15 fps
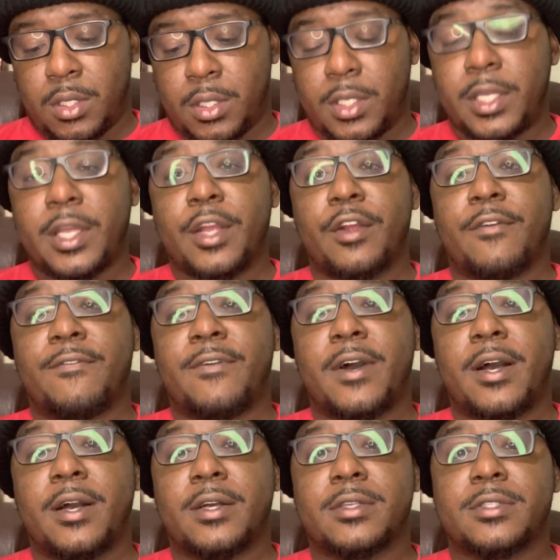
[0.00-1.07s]
De'Aaron
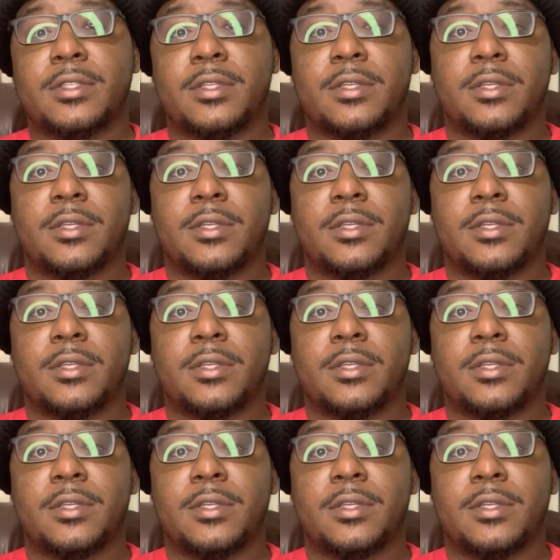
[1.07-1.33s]
Fox